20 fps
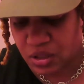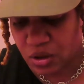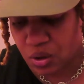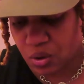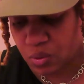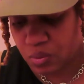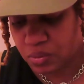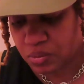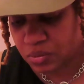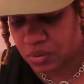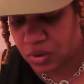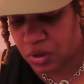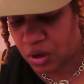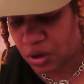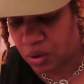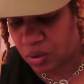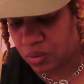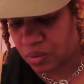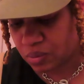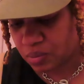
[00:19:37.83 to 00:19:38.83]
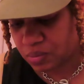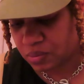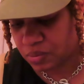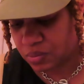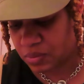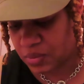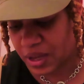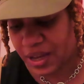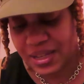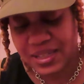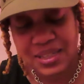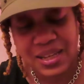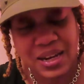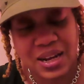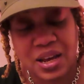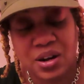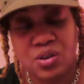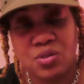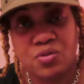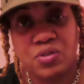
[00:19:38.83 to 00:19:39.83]
don't, you know, like I said,
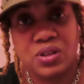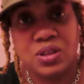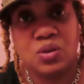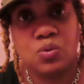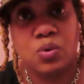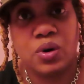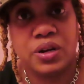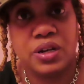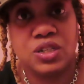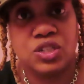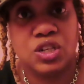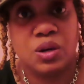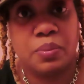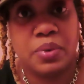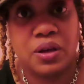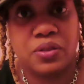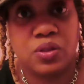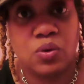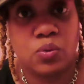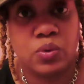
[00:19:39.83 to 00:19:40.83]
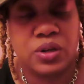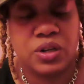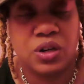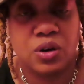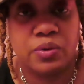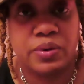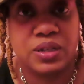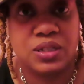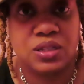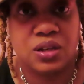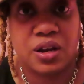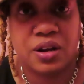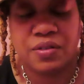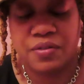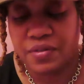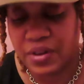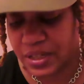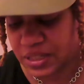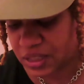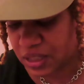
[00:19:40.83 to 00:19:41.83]
I don't really want to jump out the window and start
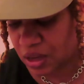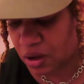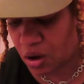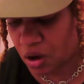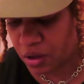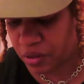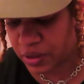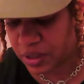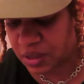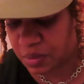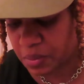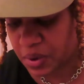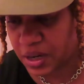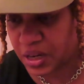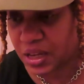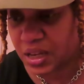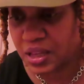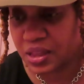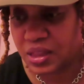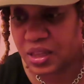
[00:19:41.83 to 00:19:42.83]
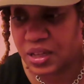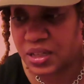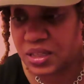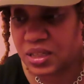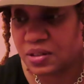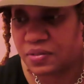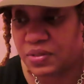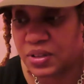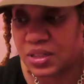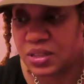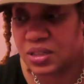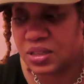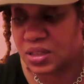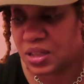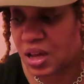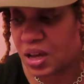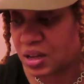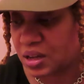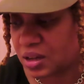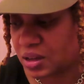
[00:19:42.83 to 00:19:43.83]
investing all this money in this if this is
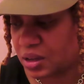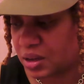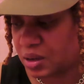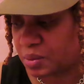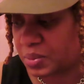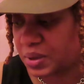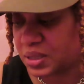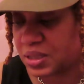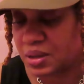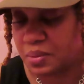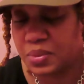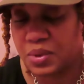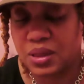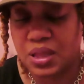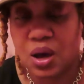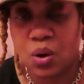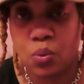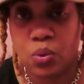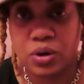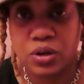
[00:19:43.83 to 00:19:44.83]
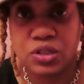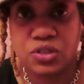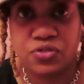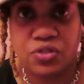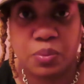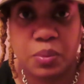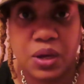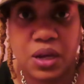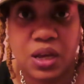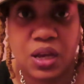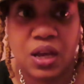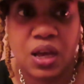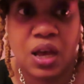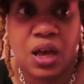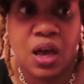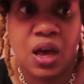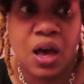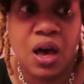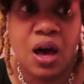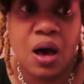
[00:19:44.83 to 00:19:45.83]
not going to be something that works for me.
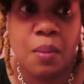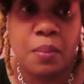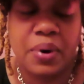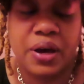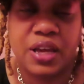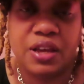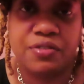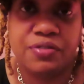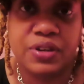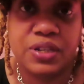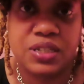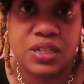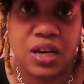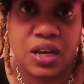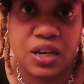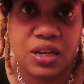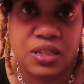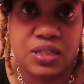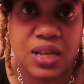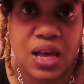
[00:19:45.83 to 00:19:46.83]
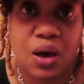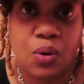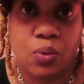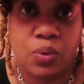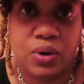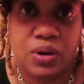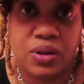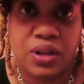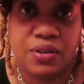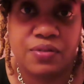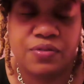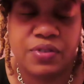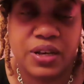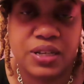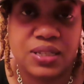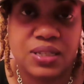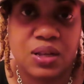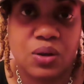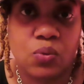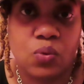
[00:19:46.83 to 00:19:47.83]
But if it does, I will
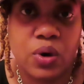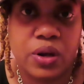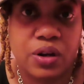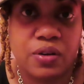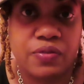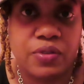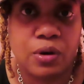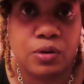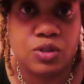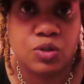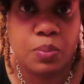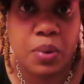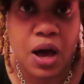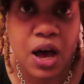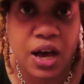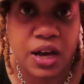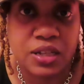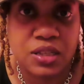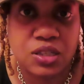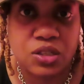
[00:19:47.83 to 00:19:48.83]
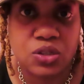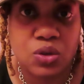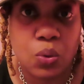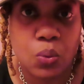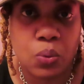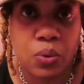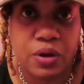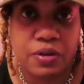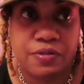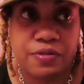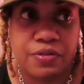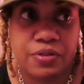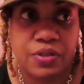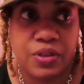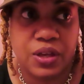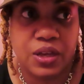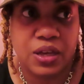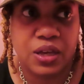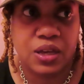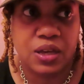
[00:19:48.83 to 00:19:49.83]
invest in one of those pots with
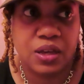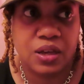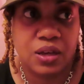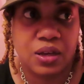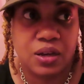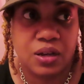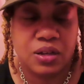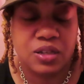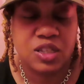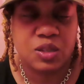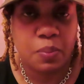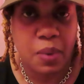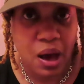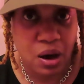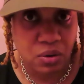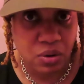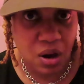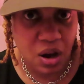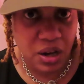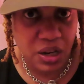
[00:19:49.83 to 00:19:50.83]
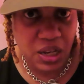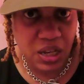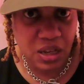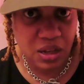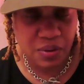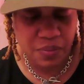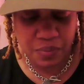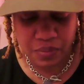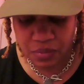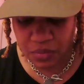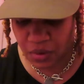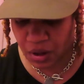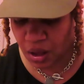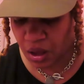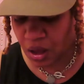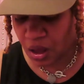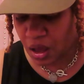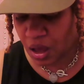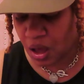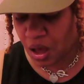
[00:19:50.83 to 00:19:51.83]
the spout on it.
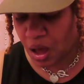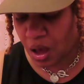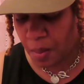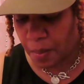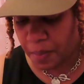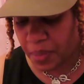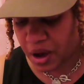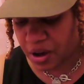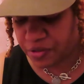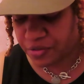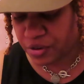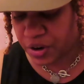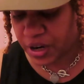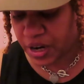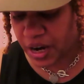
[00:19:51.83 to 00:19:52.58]
But for